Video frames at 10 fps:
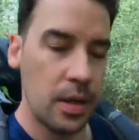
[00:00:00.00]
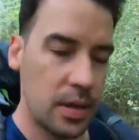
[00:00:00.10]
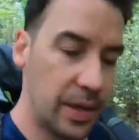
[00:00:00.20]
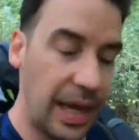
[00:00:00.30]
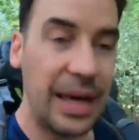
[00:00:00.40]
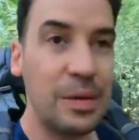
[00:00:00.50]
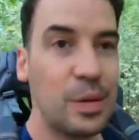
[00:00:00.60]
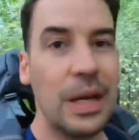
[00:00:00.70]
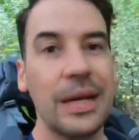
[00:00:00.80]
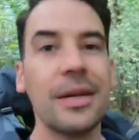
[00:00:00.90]
So yeah, that
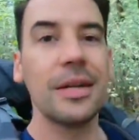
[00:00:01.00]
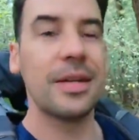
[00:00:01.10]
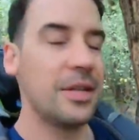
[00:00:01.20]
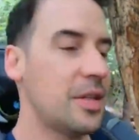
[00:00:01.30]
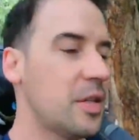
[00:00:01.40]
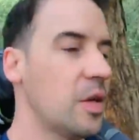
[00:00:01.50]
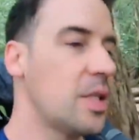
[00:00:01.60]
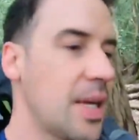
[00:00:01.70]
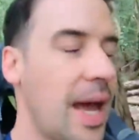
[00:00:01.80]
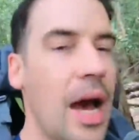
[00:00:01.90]
was really good. Just
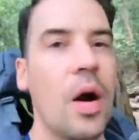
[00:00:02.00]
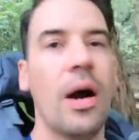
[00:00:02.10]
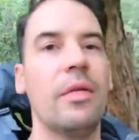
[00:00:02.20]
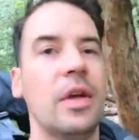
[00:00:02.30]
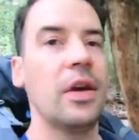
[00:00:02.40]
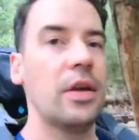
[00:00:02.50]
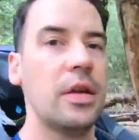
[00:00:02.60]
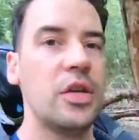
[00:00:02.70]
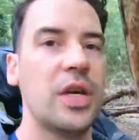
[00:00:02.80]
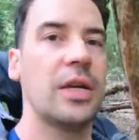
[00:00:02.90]
good to get out, have a look at a
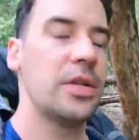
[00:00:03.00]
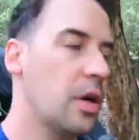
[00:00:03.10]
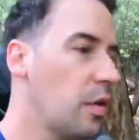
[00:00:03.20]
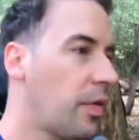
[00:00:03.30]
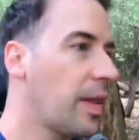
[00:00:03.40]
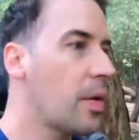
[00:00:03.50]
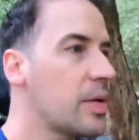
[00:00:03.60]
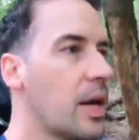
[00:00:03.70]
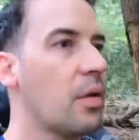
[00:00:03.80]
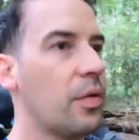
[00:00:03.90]
new shelter. Hopefully that
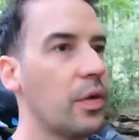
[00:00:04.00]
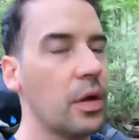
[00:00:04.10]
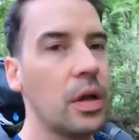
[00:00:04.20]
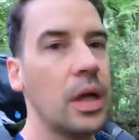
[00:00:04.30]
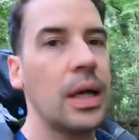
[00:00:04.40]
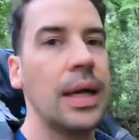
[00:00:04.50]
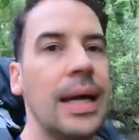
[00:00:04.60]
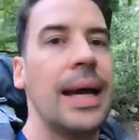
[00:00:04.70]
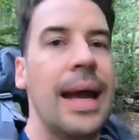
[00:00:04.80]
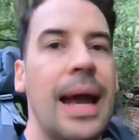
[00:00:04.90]
was helpful.
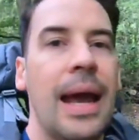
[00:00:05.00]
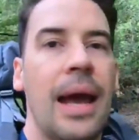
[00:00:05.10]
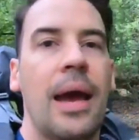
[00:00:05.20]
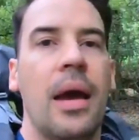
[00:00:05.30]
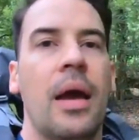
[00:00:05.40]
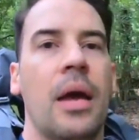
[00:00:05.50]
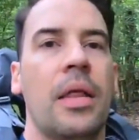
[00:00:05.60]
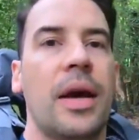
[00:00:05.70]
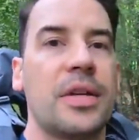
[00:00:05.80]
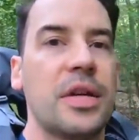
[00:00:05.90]

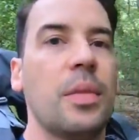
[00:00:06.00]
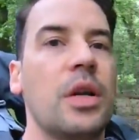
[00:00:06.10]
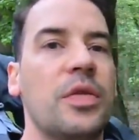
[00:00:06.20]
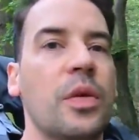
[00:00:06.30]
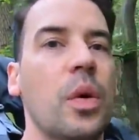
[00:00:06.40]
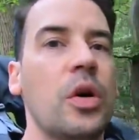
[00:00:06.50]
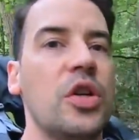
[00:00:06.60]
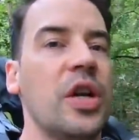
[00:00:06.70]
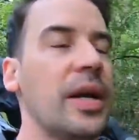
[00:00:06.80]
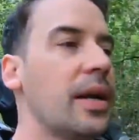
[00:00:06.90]
Thanks so much for
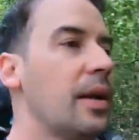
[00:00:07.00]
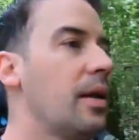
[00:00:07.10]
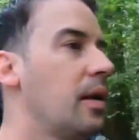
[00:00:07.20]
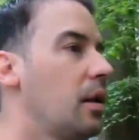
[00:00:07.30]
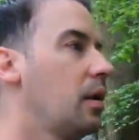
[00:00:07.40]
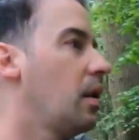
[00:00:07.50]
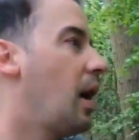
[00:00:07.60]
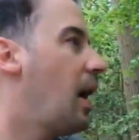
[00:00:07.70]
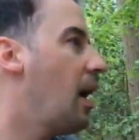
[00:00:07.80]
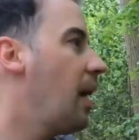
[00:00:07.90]
watching.
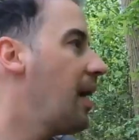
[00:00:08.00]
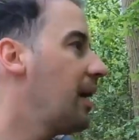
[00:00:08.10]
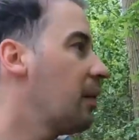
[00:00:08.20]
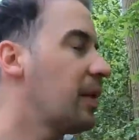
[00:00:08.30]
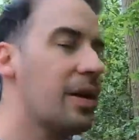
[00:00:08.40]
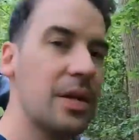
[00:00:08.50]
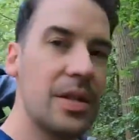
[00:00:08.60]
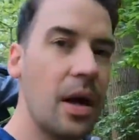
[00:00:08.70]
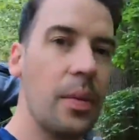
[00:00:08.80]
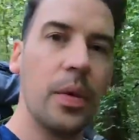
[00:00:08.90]
With
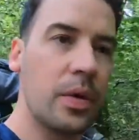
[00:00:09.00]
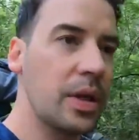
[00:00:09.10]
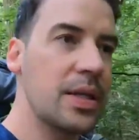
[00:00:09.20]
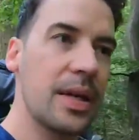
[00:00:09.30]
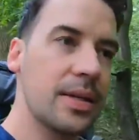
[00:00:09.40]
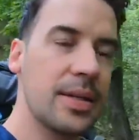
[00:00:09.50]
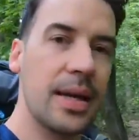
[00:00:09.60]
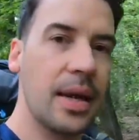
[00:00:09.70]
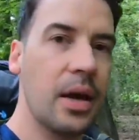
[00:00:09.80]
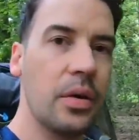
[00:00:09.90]
hindsight, I'm not going to take this
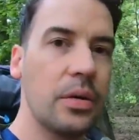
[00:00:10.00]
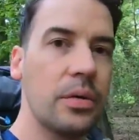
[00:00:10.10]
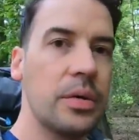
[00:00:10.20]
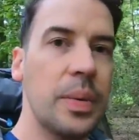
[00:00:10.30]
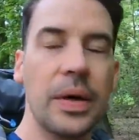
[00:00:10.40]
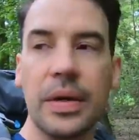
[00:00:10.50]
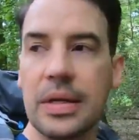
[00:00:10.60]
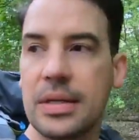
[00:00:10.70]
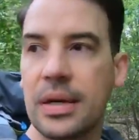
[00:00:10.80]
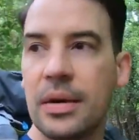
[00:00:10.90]
tent out, to be
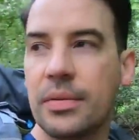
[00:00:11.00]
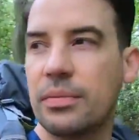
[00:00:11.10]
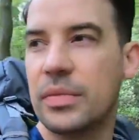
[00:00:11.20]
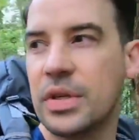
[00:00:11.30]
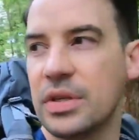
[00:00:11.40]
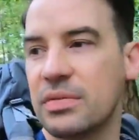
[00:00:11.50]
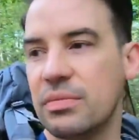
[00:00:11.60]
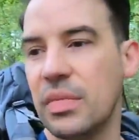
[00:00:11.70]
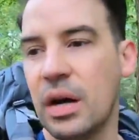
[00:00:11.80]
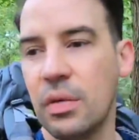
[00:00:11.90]
honest.
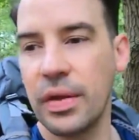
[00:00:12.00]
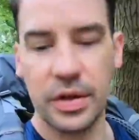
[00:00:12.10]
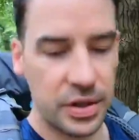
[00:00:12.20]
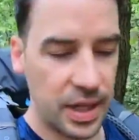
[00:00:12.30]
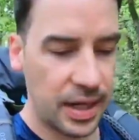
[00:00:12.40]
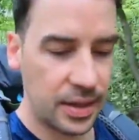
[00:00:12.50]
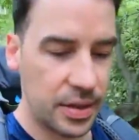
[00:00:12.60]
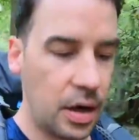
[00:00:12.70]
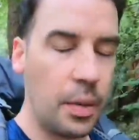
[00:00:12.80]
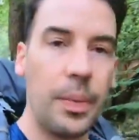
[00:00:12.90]
I'd rather just take a
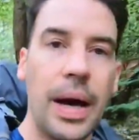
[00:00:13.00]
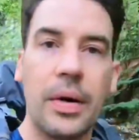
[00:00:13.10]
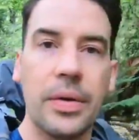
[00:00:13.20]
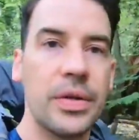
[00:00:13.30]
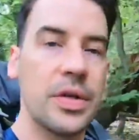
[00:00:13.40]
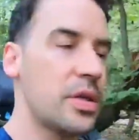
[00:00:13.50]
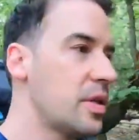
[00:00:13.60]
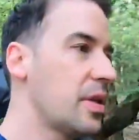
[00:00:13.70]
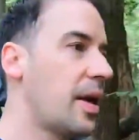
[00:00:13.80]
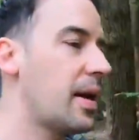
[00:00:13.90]
tarp out and
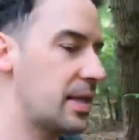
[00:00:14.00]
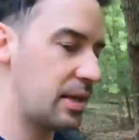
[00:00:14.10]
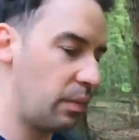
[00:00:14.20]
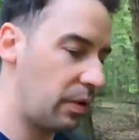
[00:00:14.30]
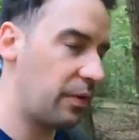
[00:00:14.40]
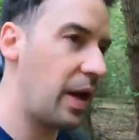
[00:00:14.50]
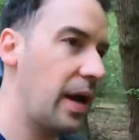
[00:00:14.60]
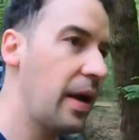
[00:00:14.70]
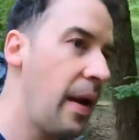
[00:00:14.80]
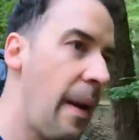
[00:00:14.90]
just kind of simplify
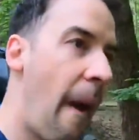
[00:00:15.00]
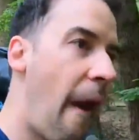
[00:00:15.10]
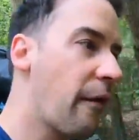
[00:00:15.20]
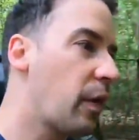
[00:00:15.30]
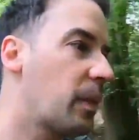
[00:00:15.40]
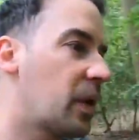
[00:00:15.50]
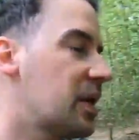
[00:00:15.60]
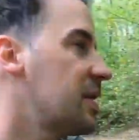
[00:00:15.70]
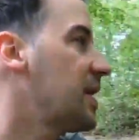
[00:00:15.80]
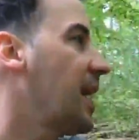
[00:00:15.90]
it if I'm going
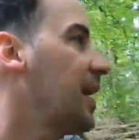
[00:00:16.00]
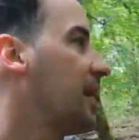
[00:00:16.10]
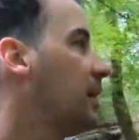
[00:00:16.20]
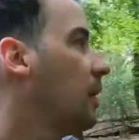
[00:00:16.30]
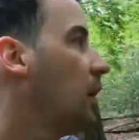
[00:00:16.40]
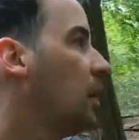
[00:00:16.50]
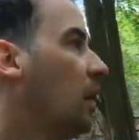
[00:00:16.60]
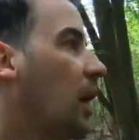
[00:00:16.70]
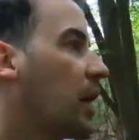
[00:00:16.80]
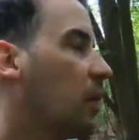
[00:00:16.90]
to stay
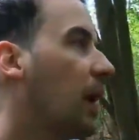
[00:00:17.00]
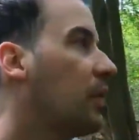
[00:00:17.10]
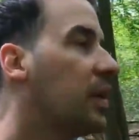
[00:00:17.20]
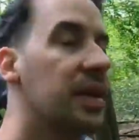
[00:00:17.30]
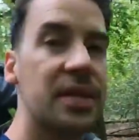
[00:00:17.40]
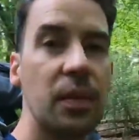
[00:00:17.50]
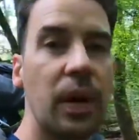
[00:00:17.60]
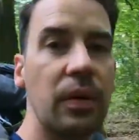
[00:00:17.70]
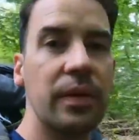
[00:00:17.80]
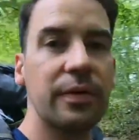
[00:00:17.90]
like around here
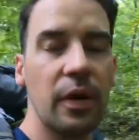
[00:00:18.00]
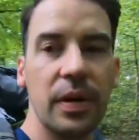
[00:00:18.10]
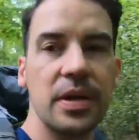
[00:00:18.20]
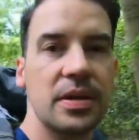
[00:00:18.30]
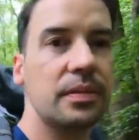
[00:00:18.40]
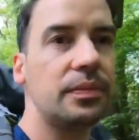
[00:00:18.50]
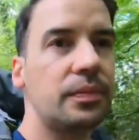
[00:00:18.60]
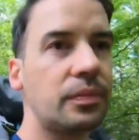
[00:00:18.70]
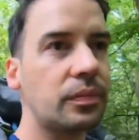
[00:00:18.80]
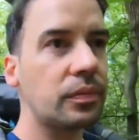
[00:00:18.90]
somewhere in the forest.
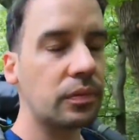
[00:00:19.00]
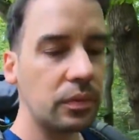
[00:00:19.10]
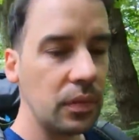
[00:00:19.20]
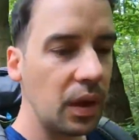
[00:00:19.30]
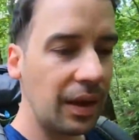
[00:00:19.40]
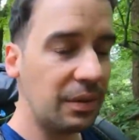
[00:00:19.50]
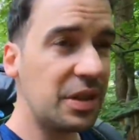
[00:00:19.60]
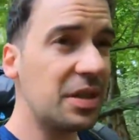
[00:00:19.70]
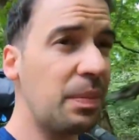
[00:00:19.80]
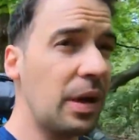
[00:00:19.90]
It was
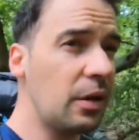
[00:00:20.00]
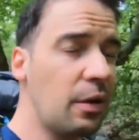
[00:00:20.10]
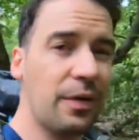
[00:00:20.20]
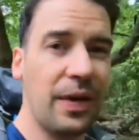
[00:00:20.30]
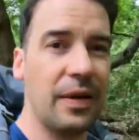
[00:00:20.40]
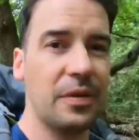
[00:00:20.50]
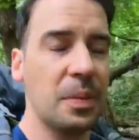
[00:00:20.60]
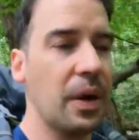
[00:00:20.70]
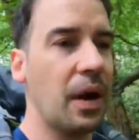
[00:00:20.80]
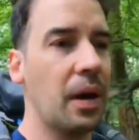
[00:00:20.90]
just a lot of faff
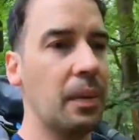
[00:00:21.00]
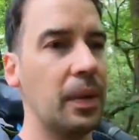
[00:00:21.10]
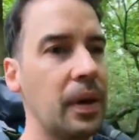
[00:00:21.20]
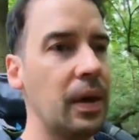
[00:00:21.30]
to put up.